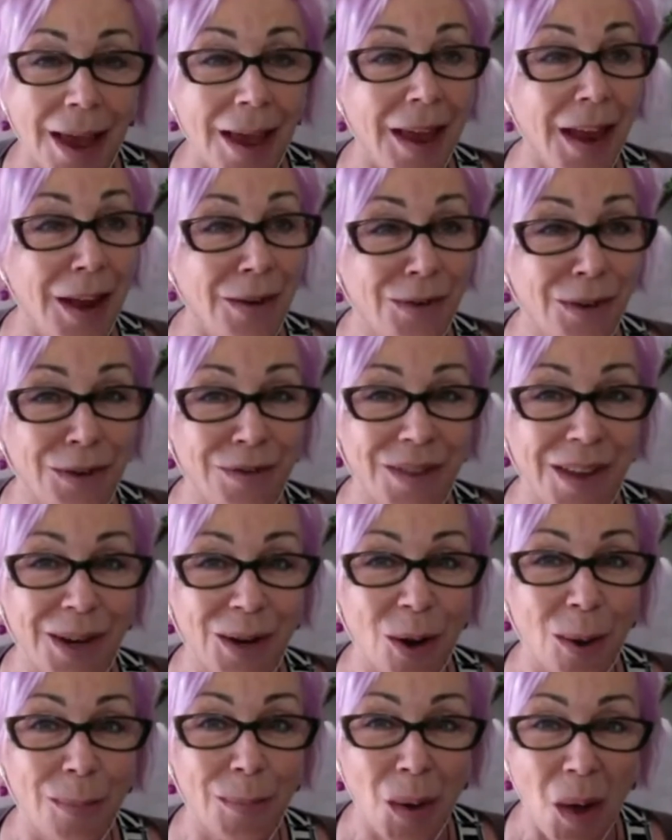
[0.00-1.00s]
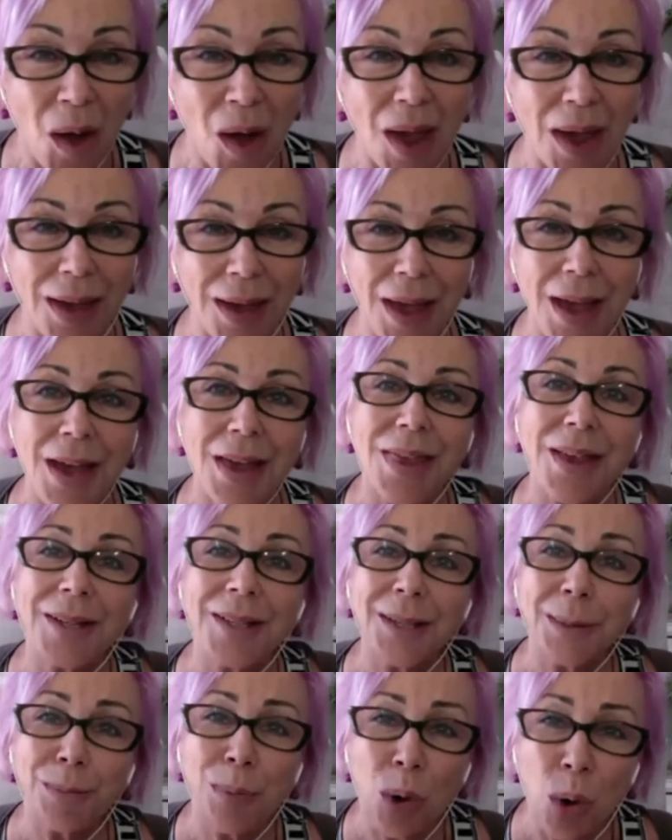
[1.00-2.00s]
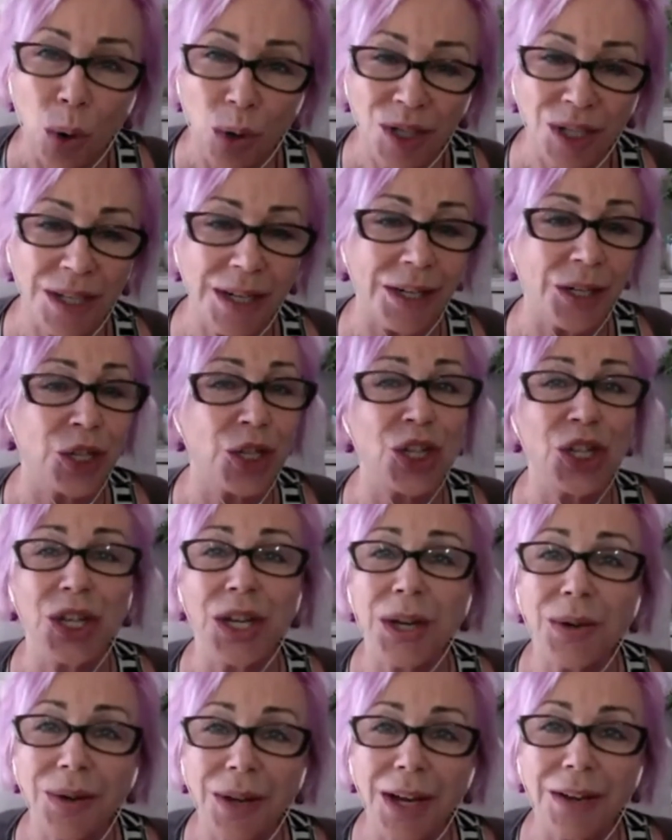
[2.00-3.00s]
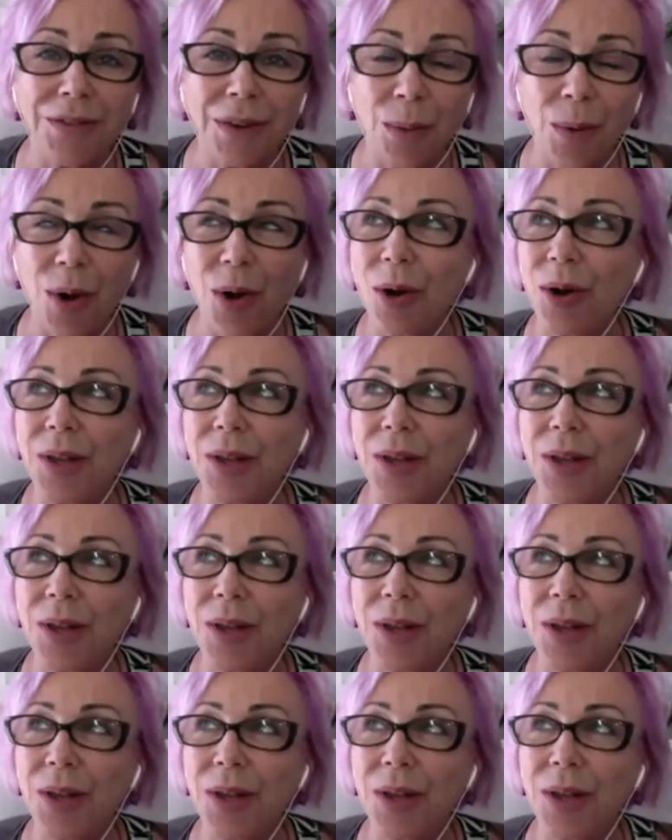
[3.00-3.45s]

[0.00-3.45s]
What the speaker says: Even if they're not buying, they're supporting and cheering everyone on,